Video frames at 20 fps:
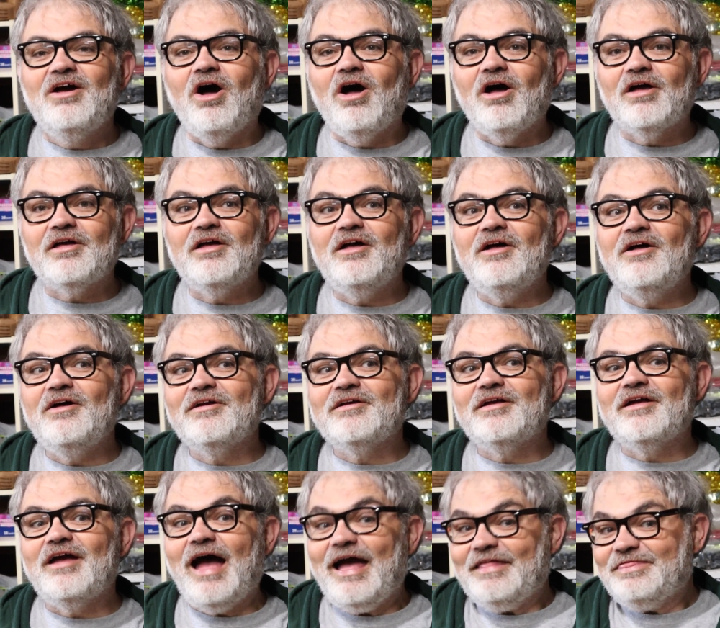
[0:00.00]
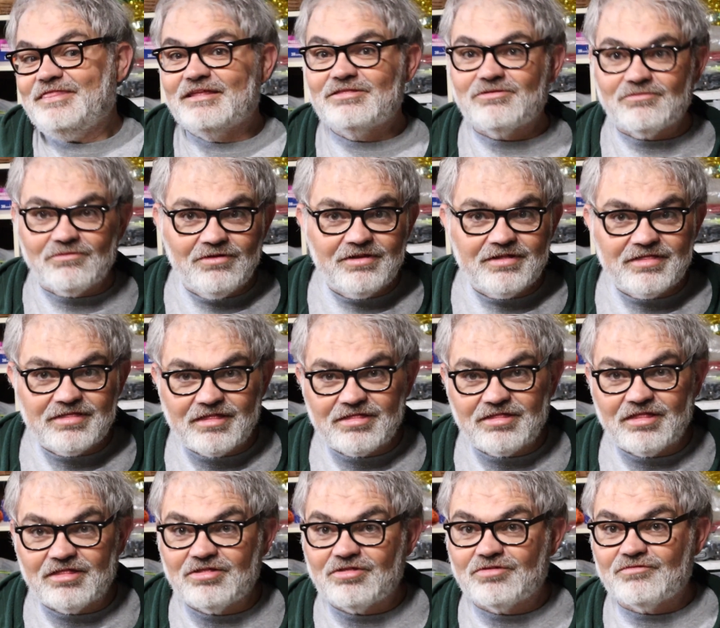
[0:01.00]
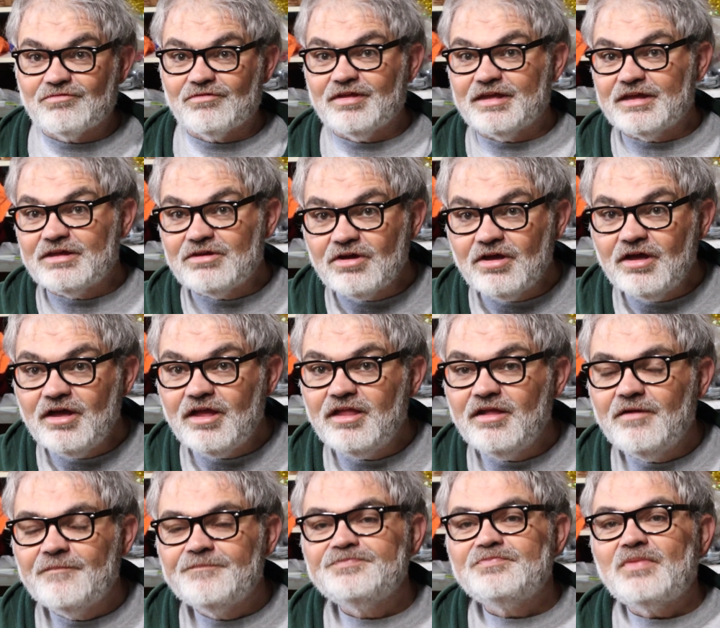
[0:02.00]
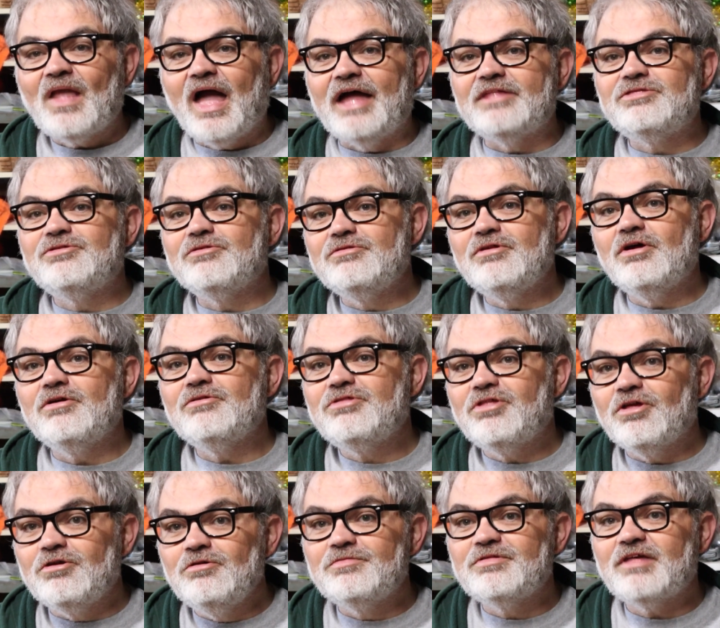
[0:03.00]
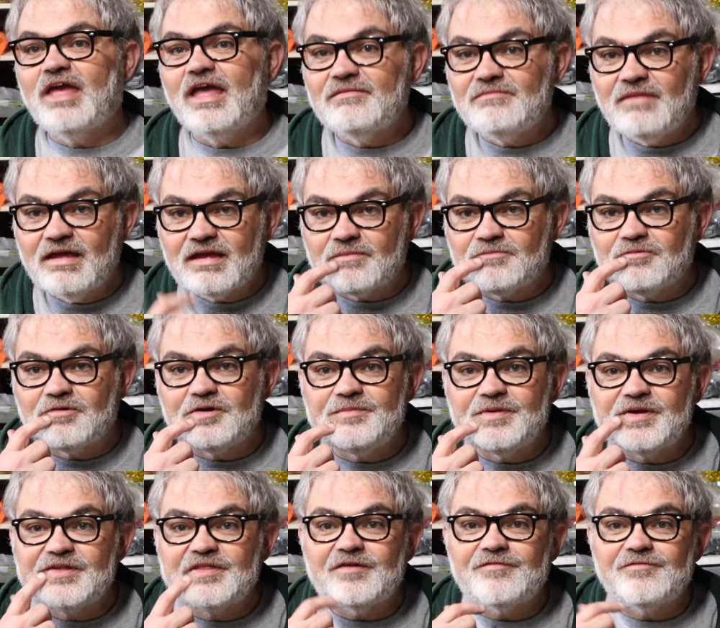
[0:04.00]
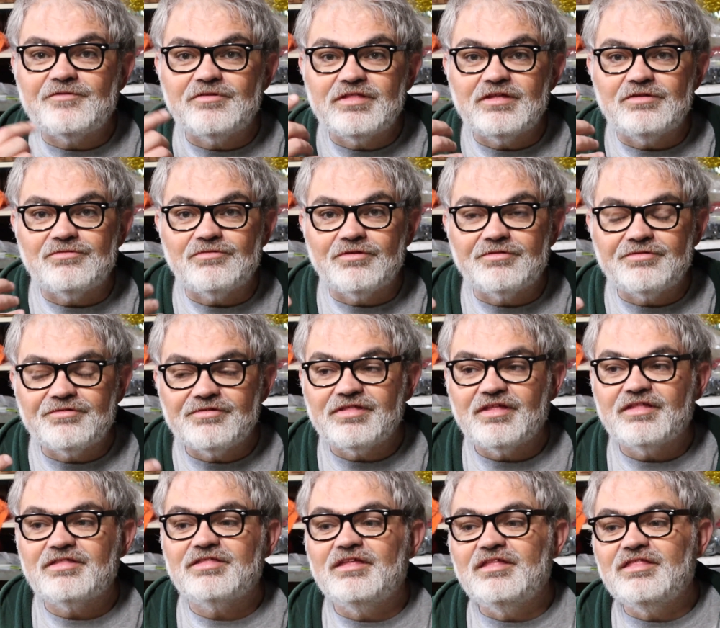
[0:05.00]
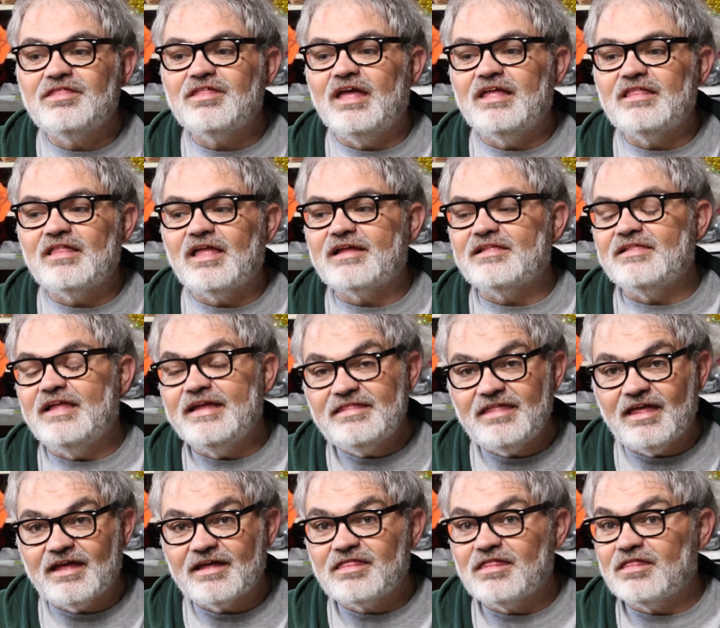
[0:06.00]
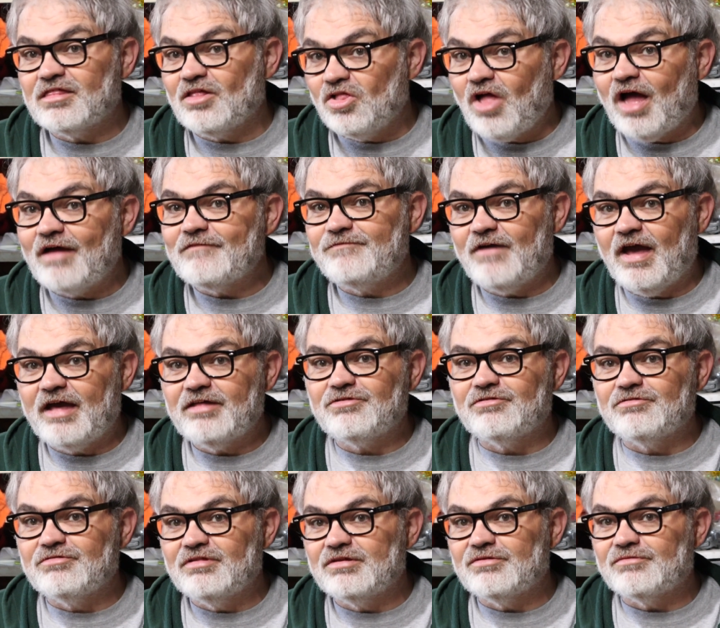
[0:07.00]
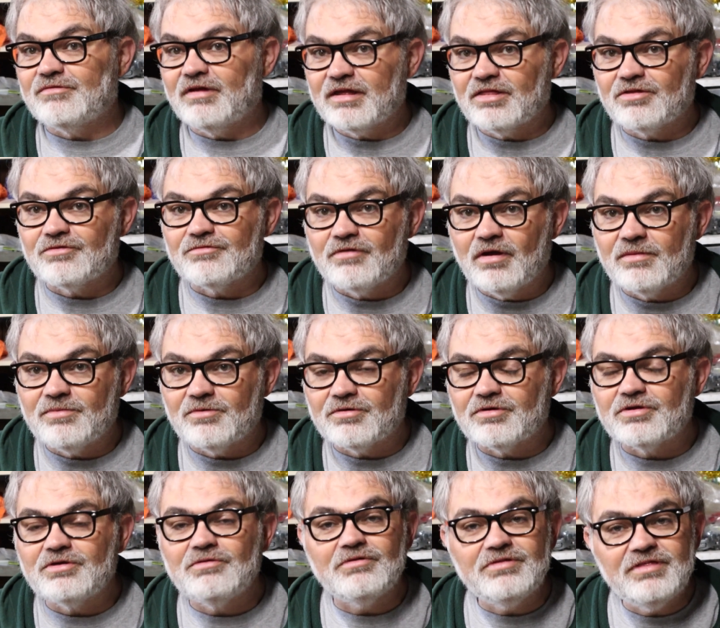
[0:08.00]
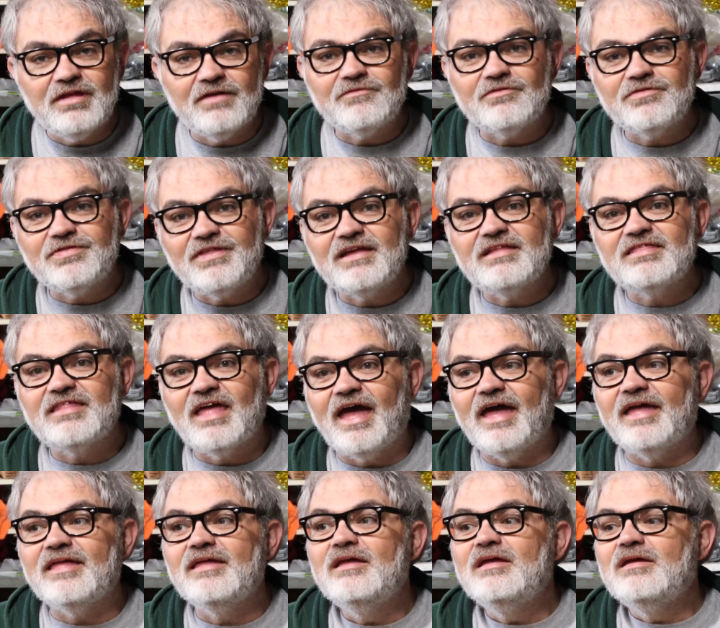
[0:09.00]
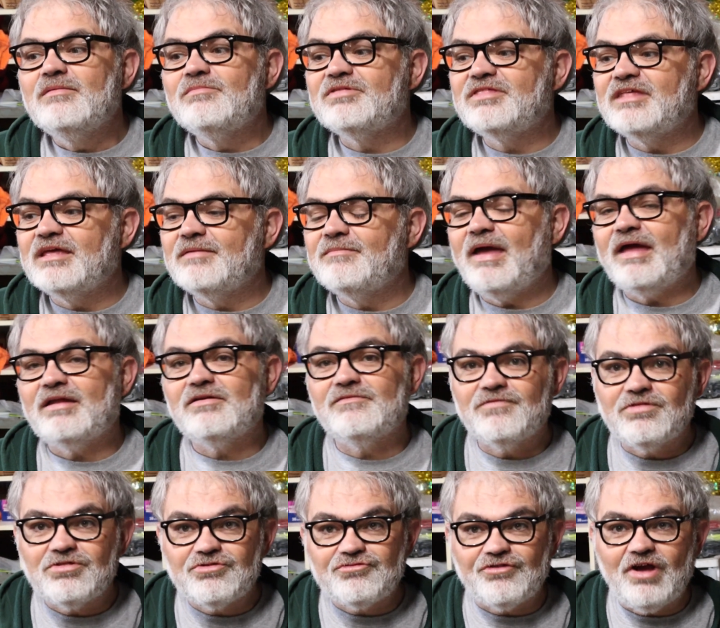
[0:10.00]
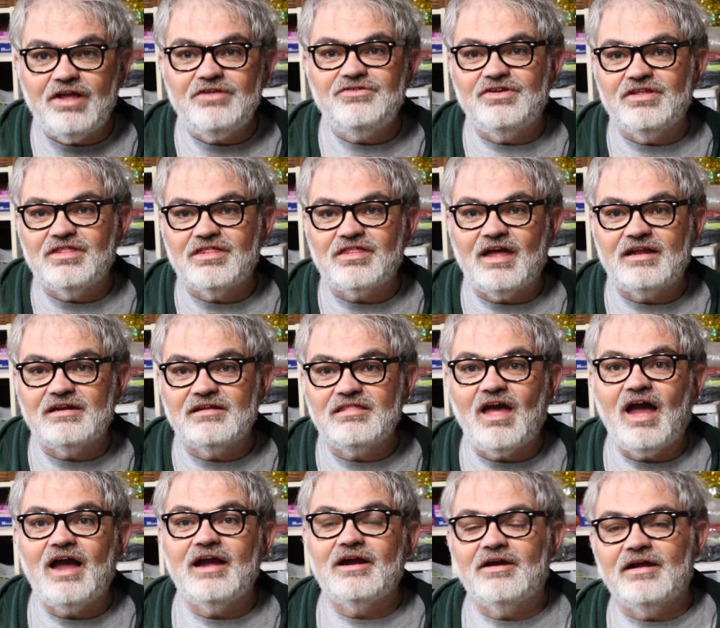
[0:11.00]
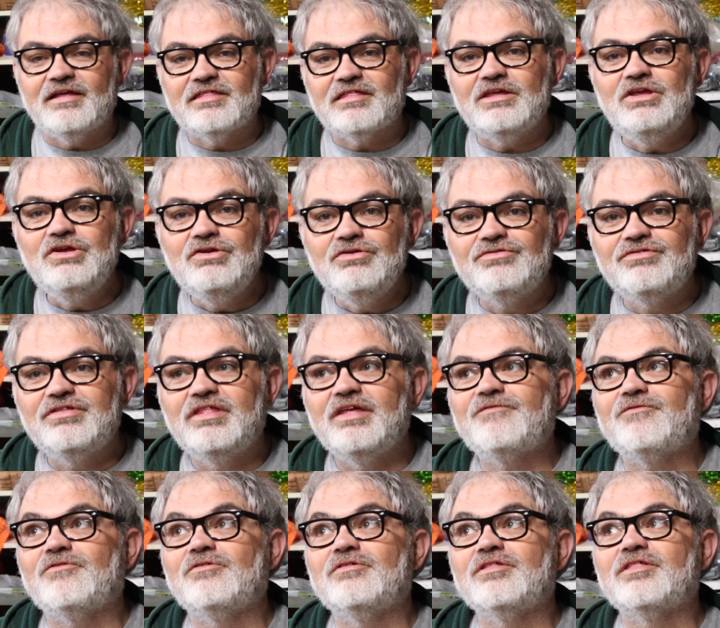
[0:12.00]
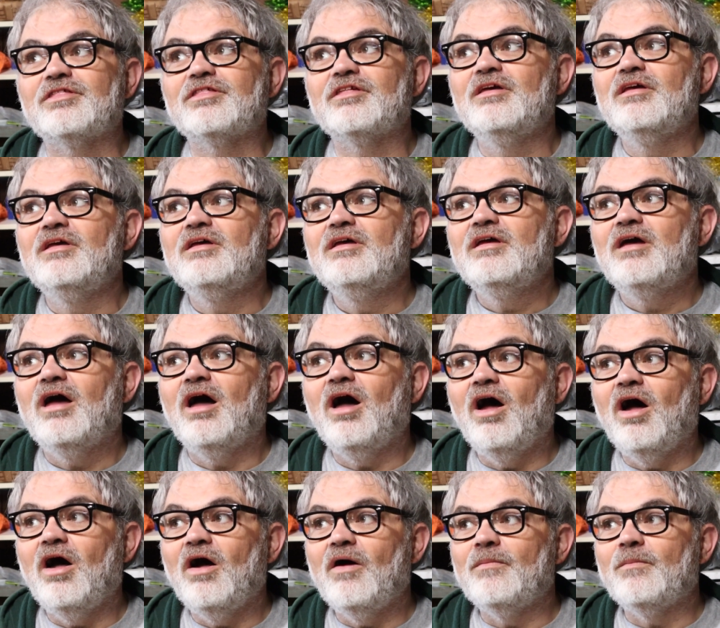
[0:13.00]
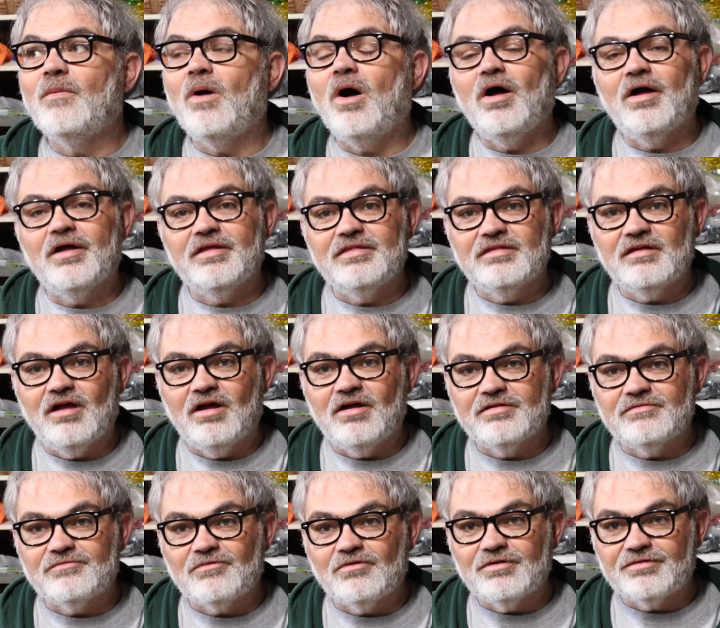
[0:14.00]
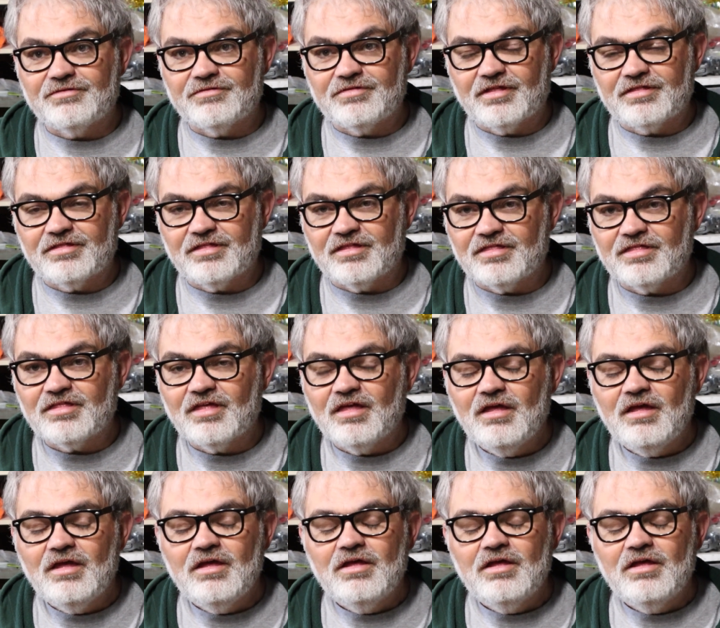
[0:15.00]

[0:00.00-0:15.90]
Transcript: I think the rolling resistance is really good. I do know tubes can make a pretty big difference in rolling resistance, and like latex is a lot faster than the regular rubber. You would never think that, but the amount of stretch inside a tire has a huge difference on rolling resistance.